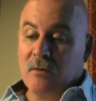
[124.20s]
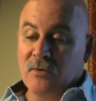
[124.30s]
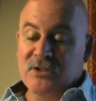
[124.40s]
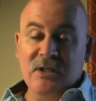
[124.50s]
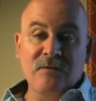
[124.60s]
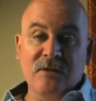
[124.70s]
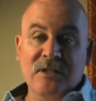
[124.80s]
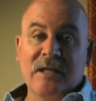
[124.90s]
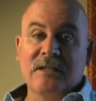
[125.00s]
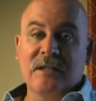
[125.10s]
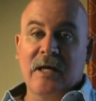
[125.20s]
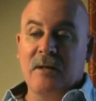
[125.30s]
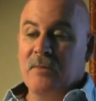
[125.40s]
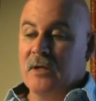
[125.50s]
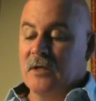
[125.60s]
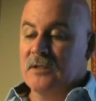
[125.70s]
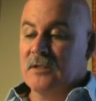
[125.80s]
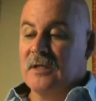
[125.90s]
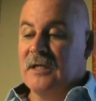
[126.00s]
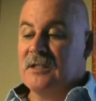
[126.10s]
receiver said today,
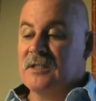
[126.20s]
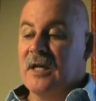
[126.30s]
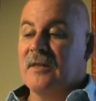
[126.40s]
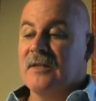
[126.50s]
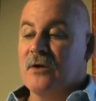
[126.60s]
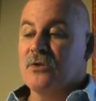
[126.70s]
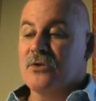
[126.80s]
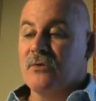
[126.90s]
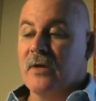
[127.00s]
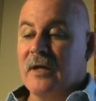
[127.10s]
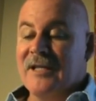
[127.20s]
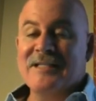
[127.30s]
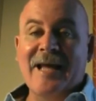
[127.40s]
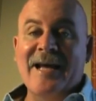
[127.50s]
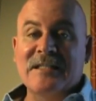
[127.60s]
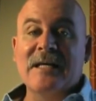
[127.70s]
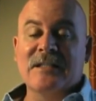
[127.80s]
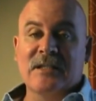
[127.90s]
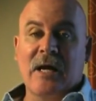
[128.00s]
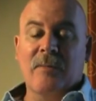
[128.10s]
because he's saying that those are his
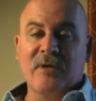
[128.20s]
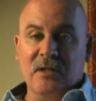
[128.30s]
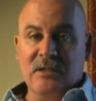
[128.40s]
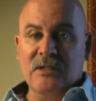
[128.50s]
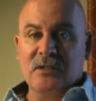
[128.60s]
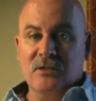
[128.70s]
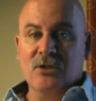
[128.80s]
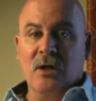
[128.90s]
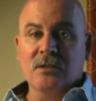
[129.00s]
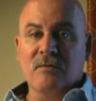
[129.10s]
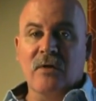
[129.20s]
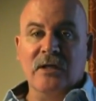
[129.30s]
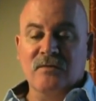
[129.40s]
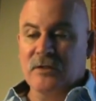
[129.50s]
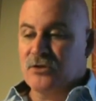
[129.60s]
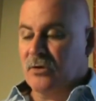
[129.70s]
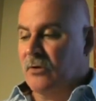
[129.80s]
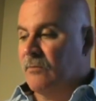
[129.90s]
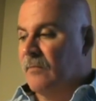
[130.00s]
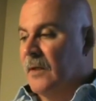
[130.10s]
assets now because he's in charge of Rex Venture
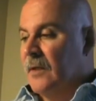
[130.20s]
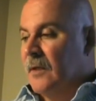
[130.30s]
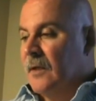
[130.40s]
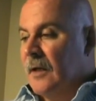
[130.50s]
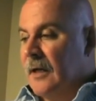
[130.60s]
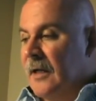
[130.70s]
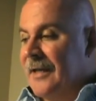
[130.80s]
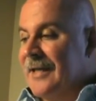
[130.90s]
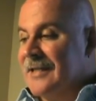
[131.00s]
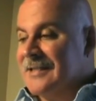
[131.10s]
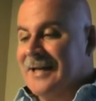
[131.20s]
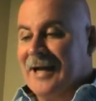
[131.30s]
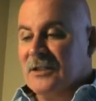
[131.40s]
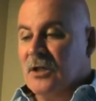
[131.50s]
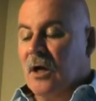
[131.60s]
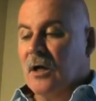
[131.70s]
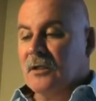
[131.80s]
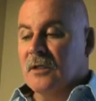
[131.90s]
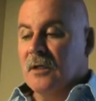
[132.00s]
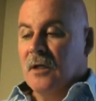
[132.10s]
Group. He has not
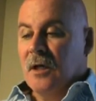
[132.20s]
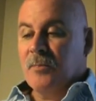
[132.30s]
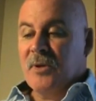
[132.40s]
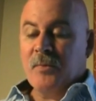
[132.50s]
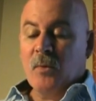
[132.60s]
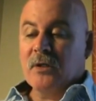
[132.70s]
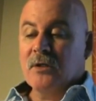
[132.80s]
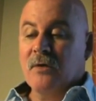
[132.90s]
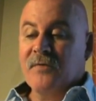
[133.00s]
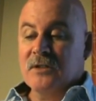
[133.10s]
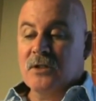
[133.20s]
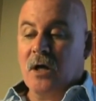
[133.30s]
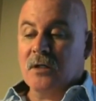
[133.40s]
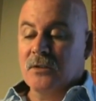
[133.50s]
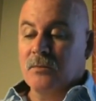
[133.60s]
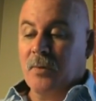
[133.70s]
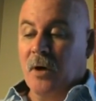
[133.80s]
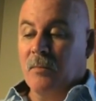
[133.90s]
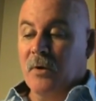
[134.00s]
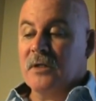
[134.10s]
talked. People wanted to know if he'd talked to
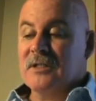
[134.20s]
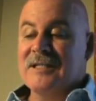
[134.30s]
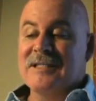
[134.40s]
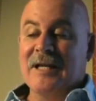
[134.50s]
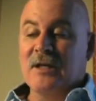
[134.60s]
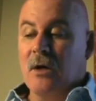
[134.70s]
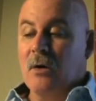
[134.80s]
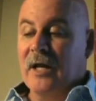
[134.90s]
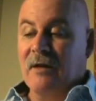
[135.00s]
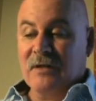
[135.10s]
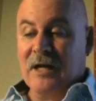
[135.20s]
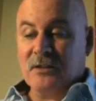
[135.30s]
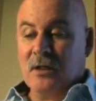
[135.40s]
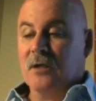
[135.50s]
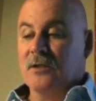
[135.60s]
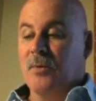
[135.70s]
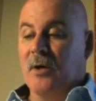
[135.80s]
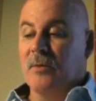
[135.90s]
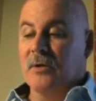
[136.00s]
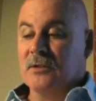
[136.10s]
Paul Burks. He said, no, I have not talked to
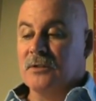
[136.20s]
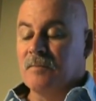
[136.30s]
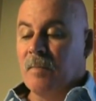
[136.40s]
Paul Burks.